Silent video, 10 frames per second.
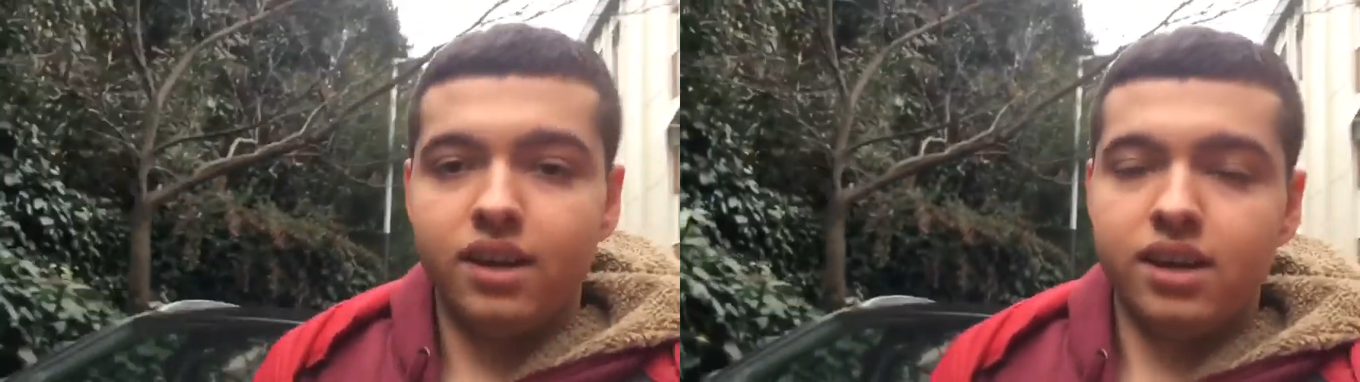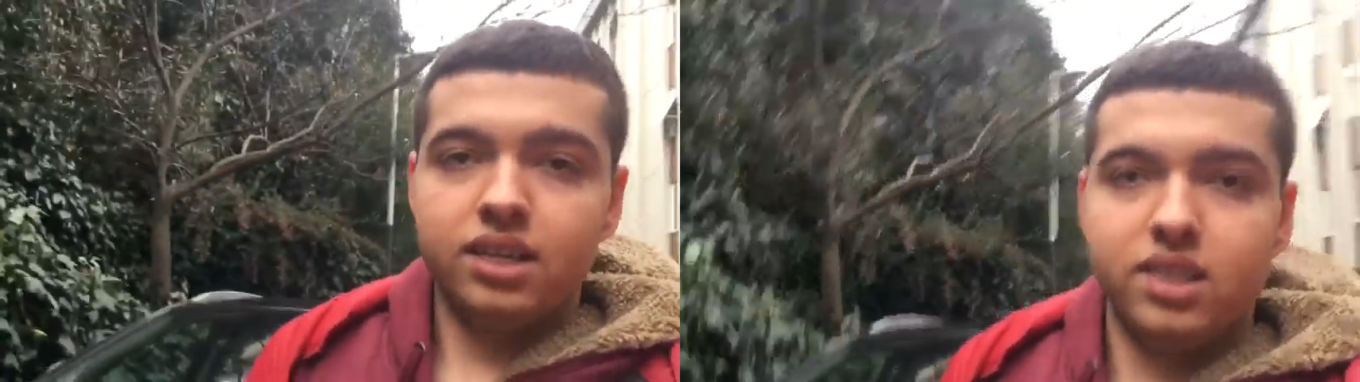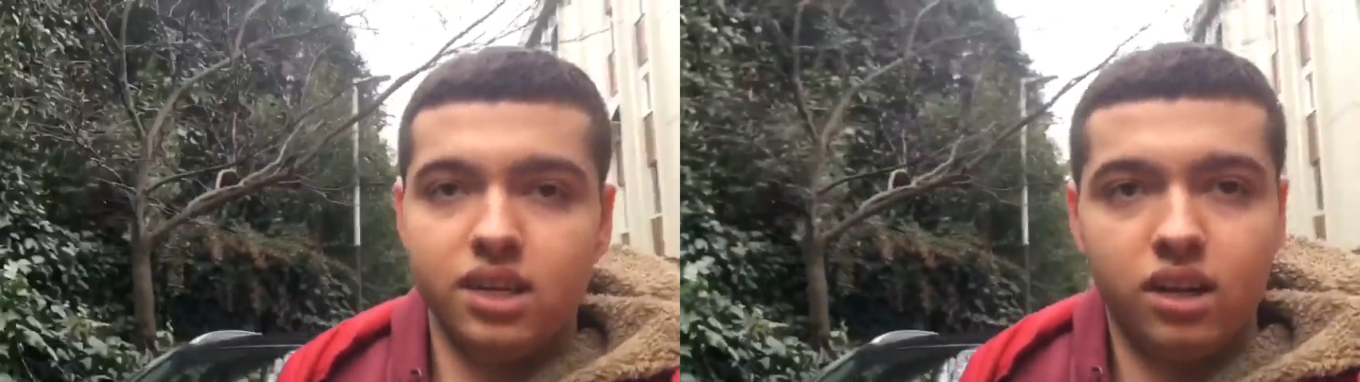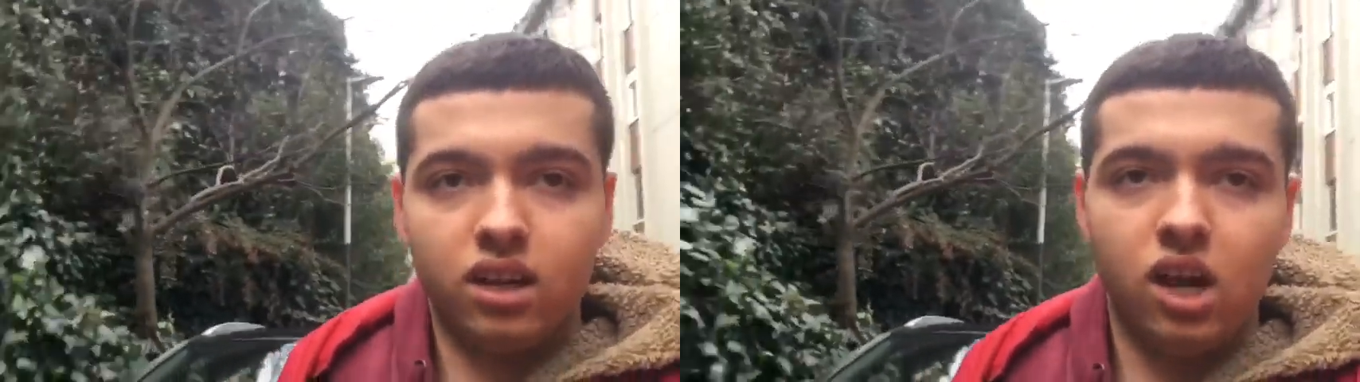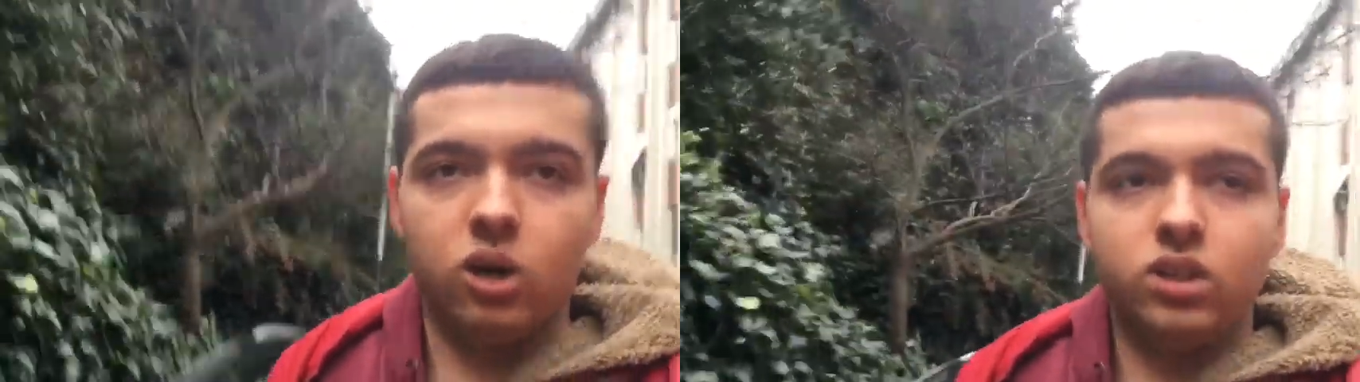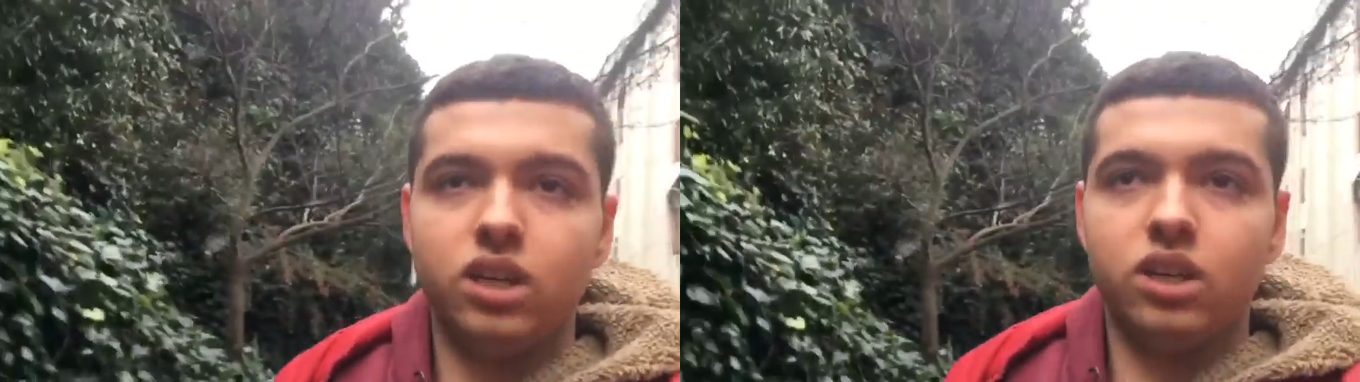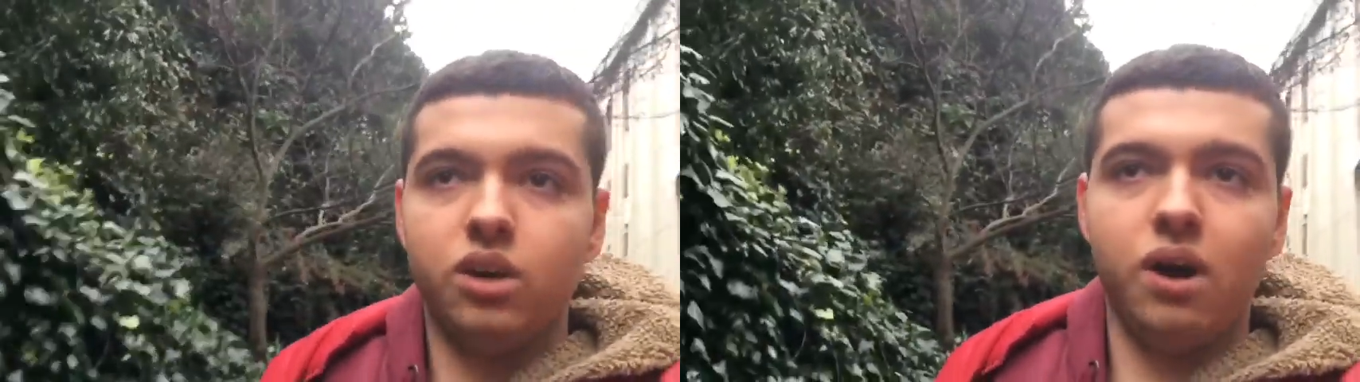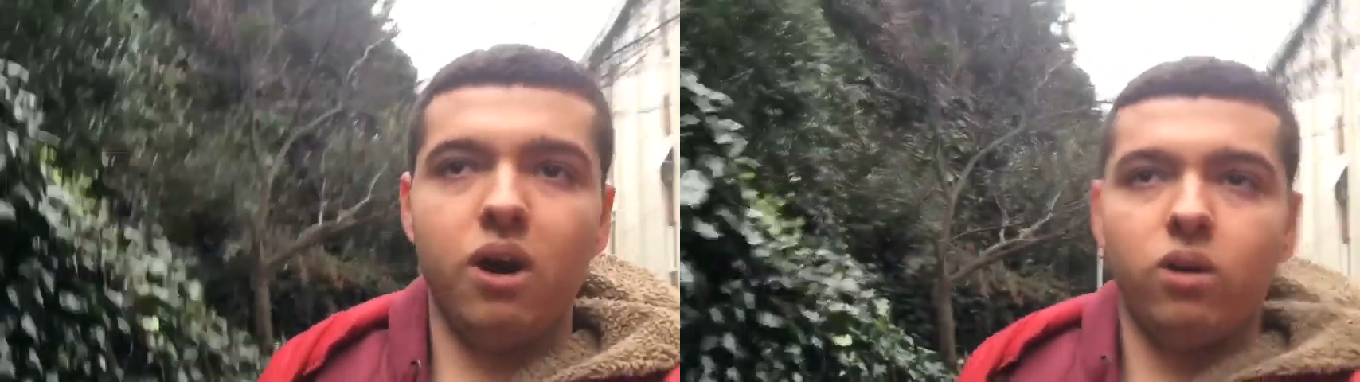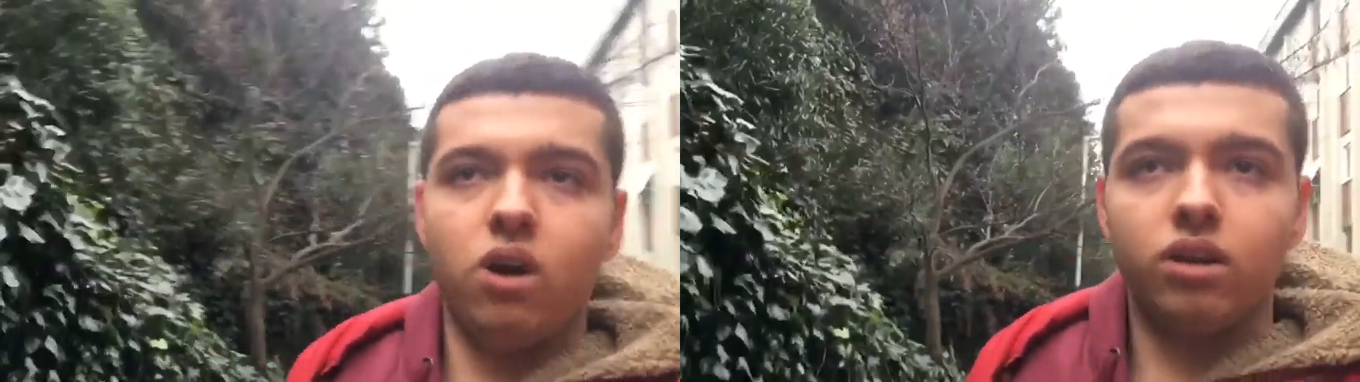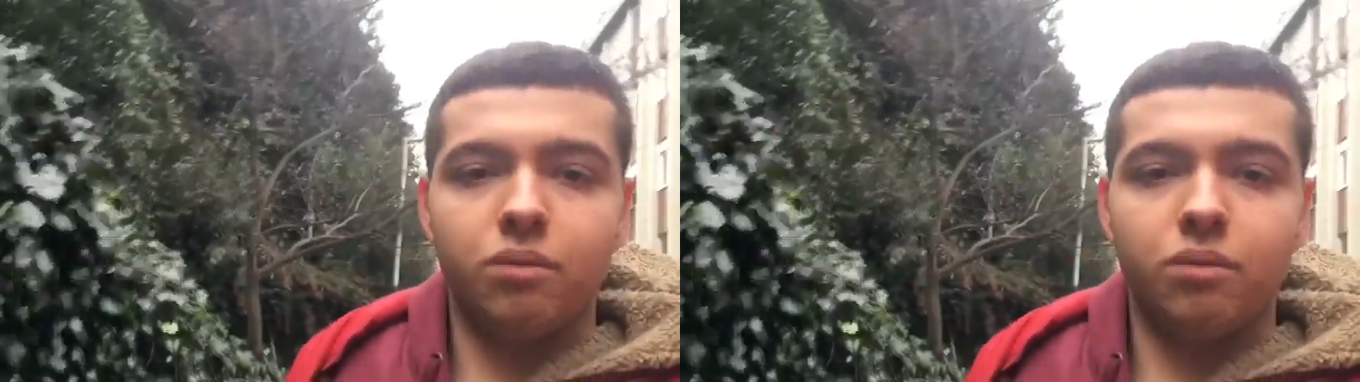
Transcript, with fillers: still closed. I don't know how long the